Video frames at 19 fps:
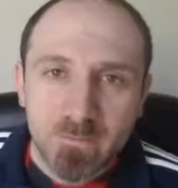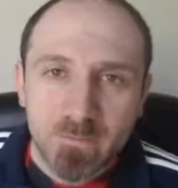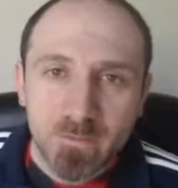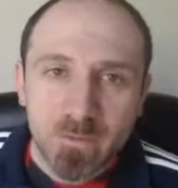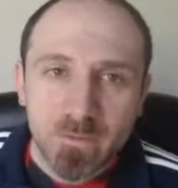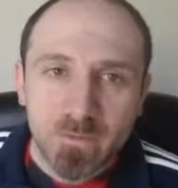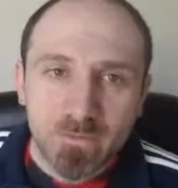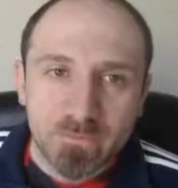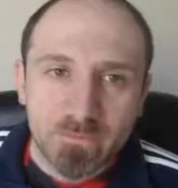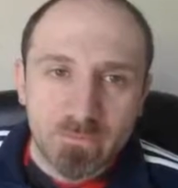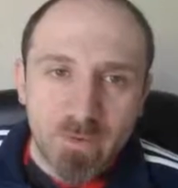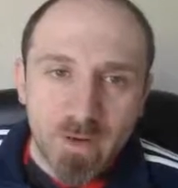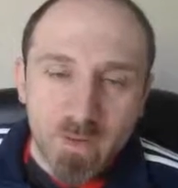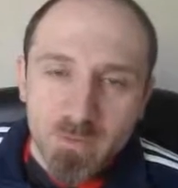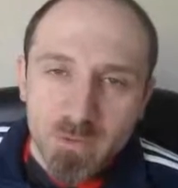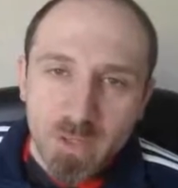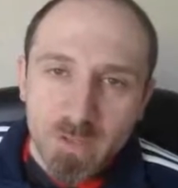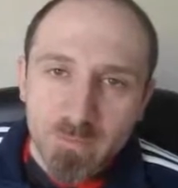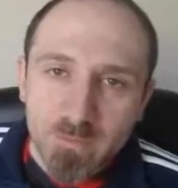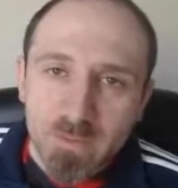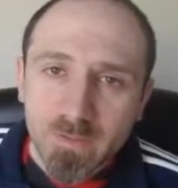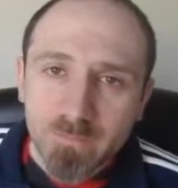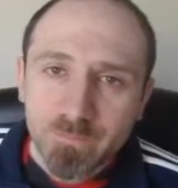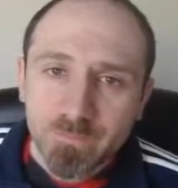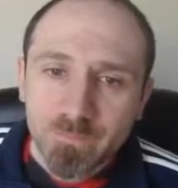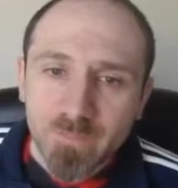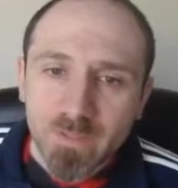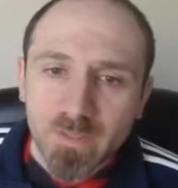good at frame
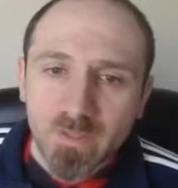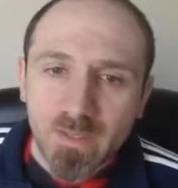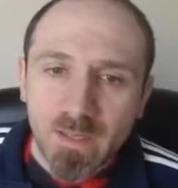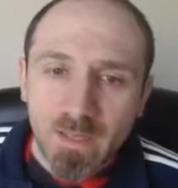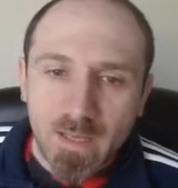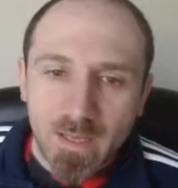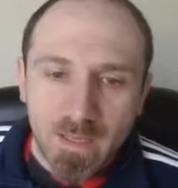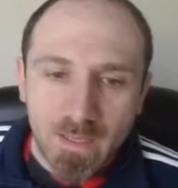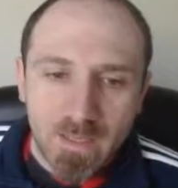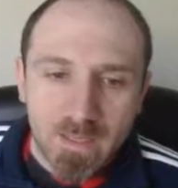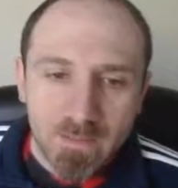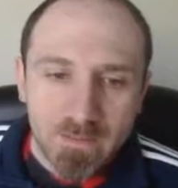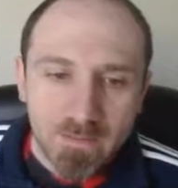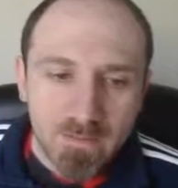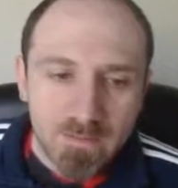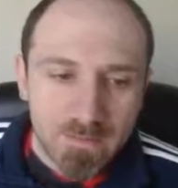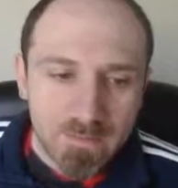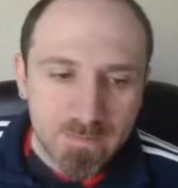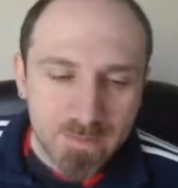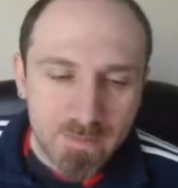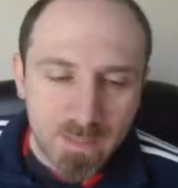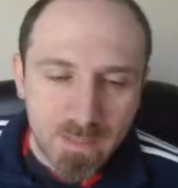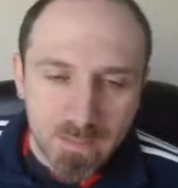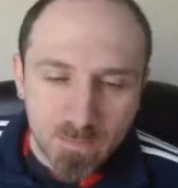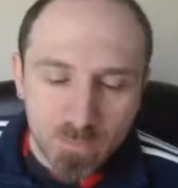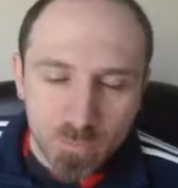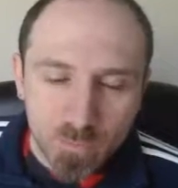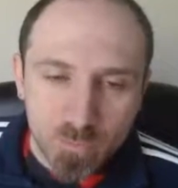trapping, and this
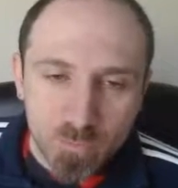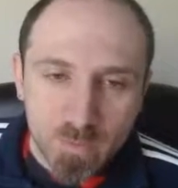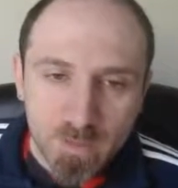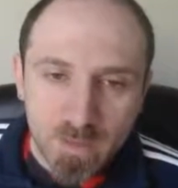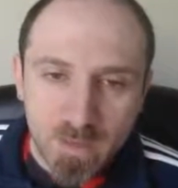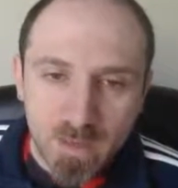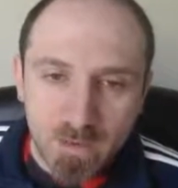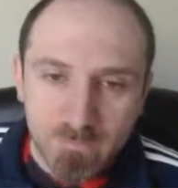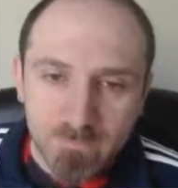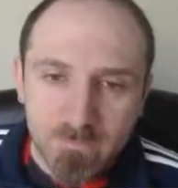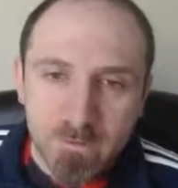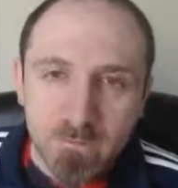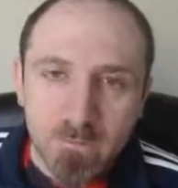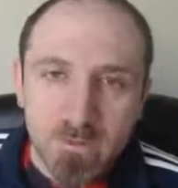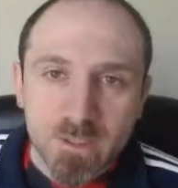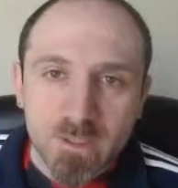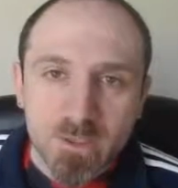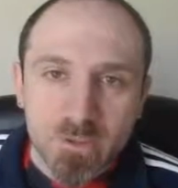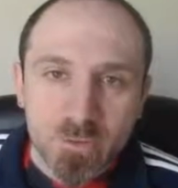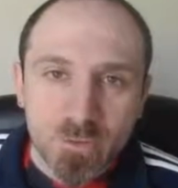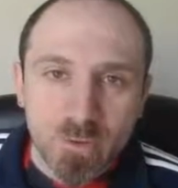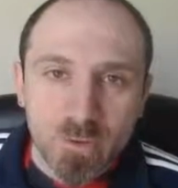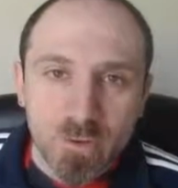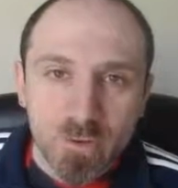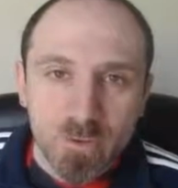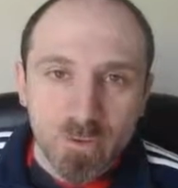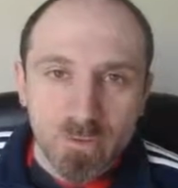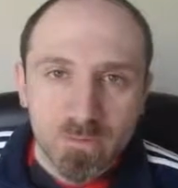will be a very
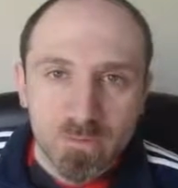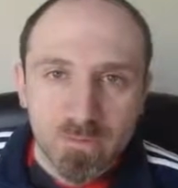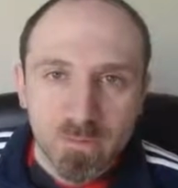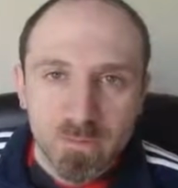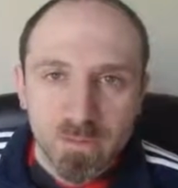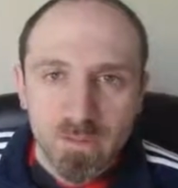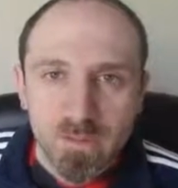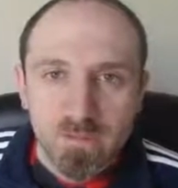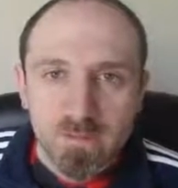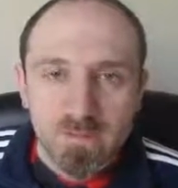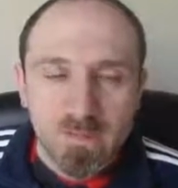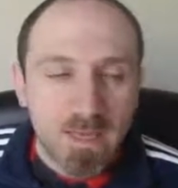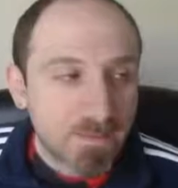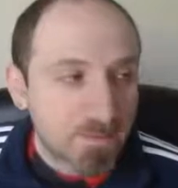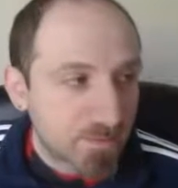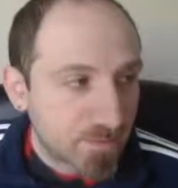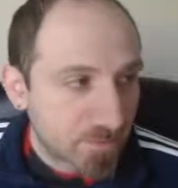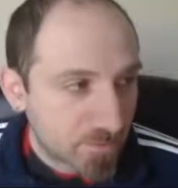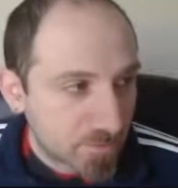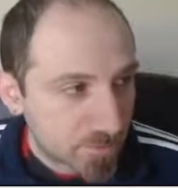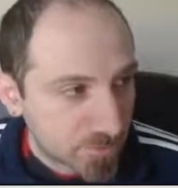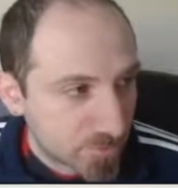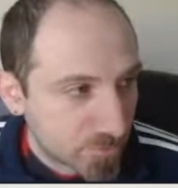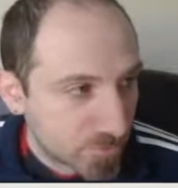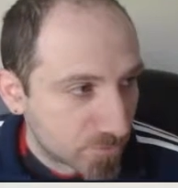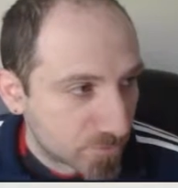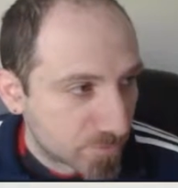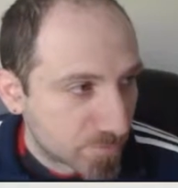strong tactic to
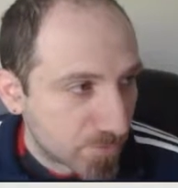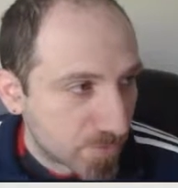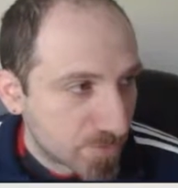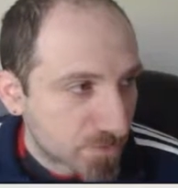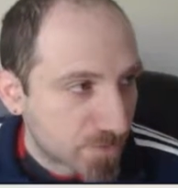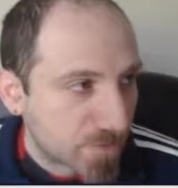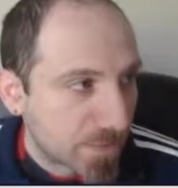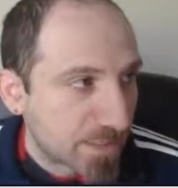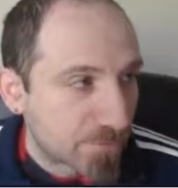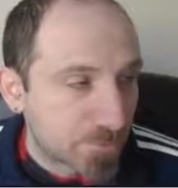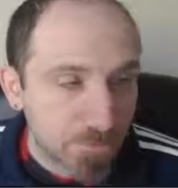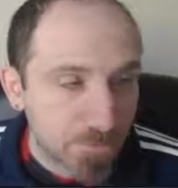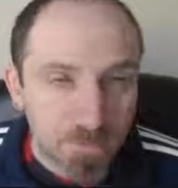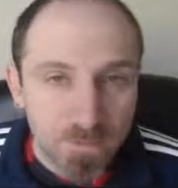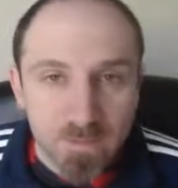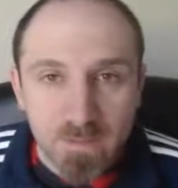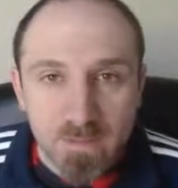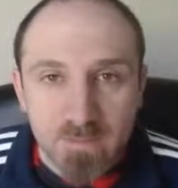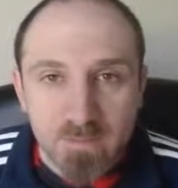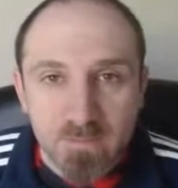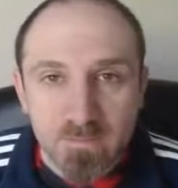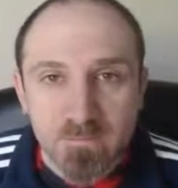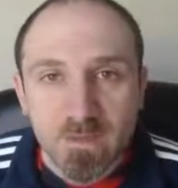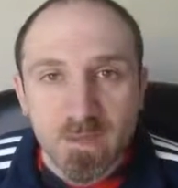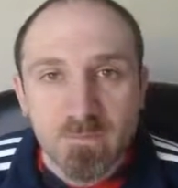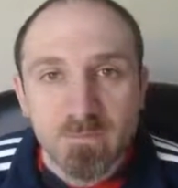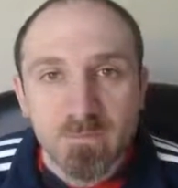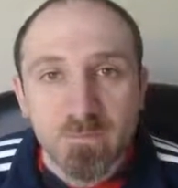use much later on in
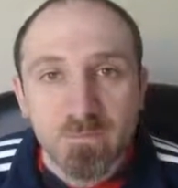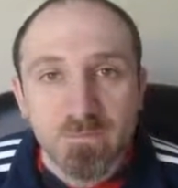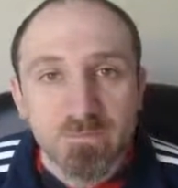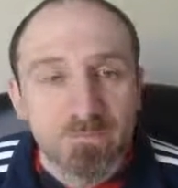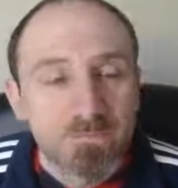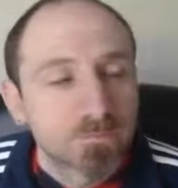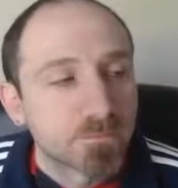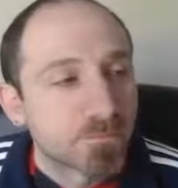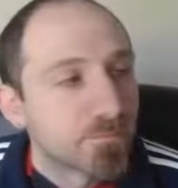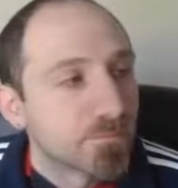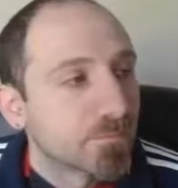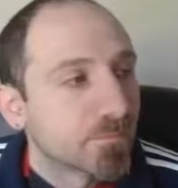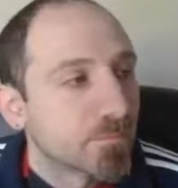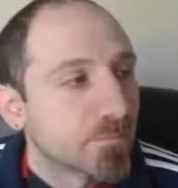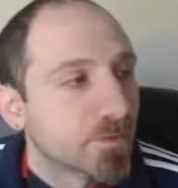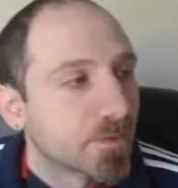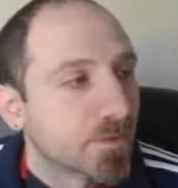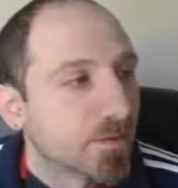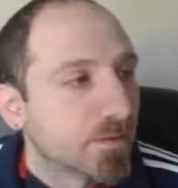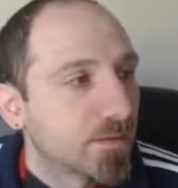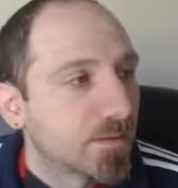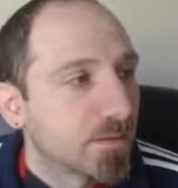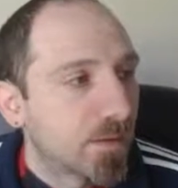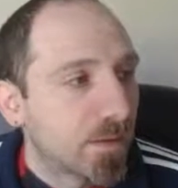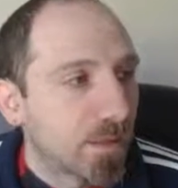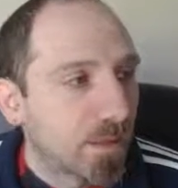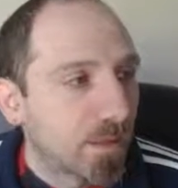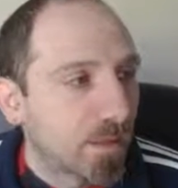survival,
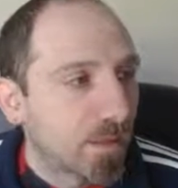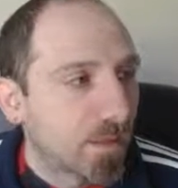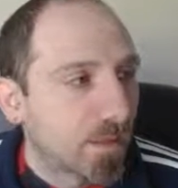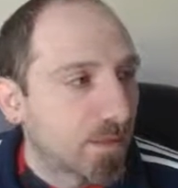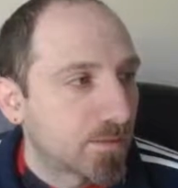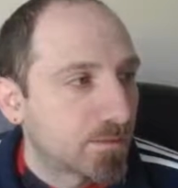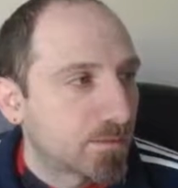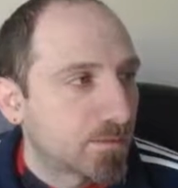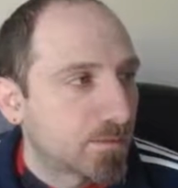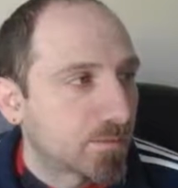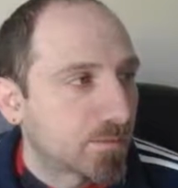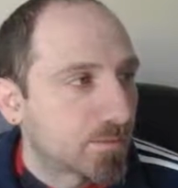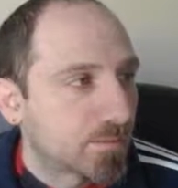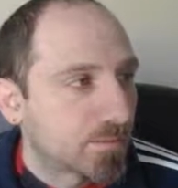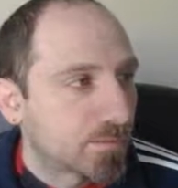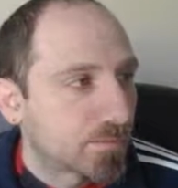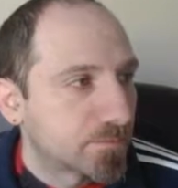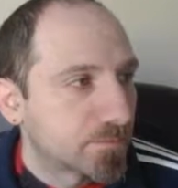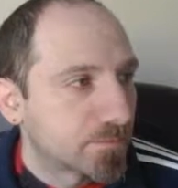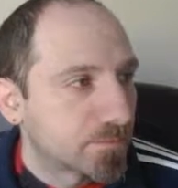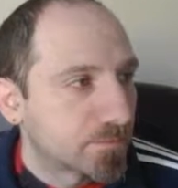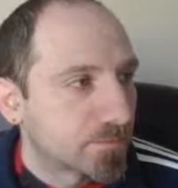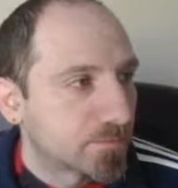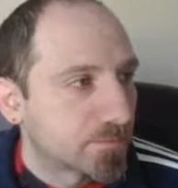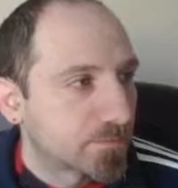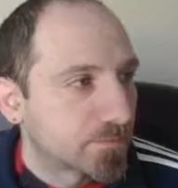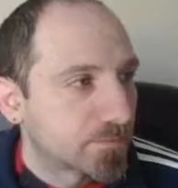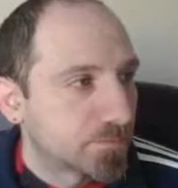and
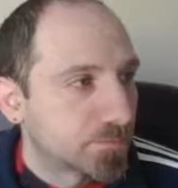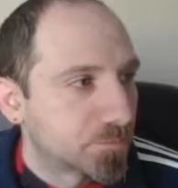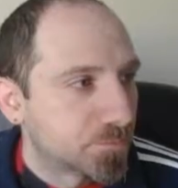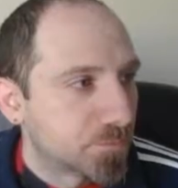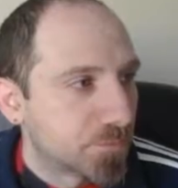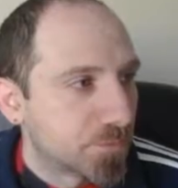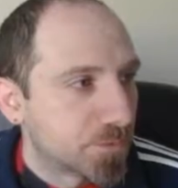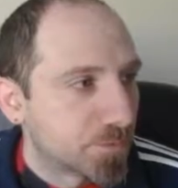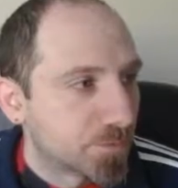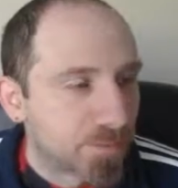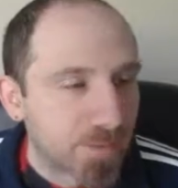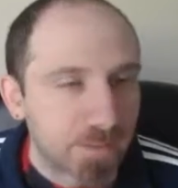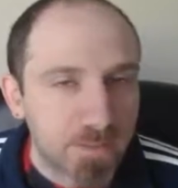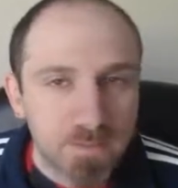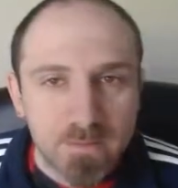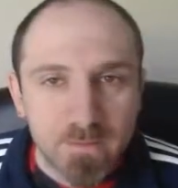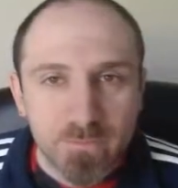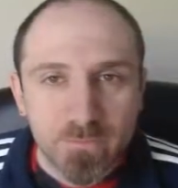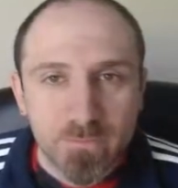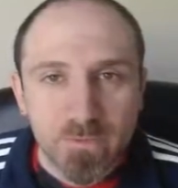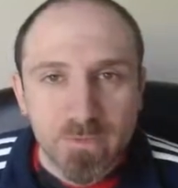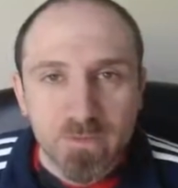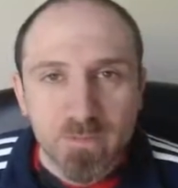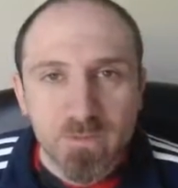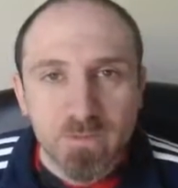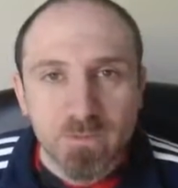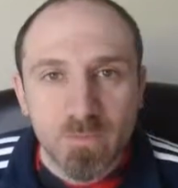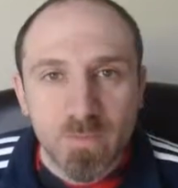will be the difference
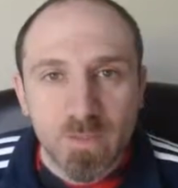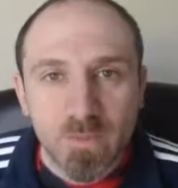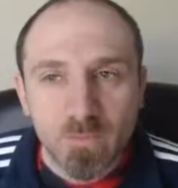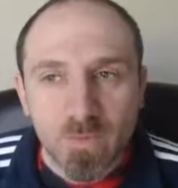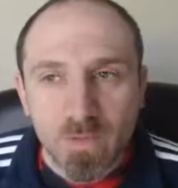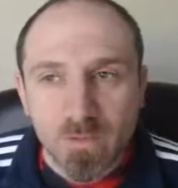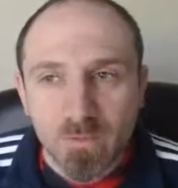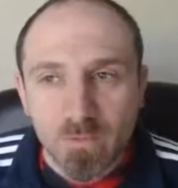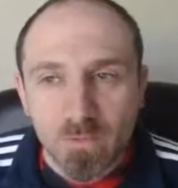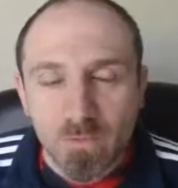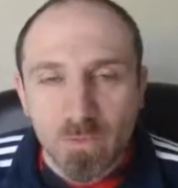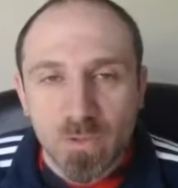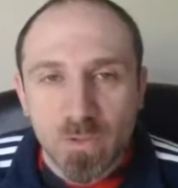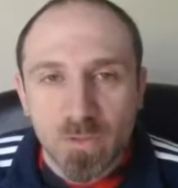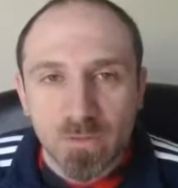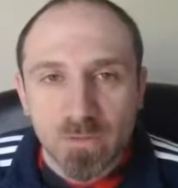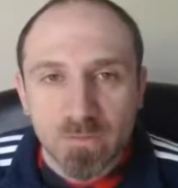between whether or not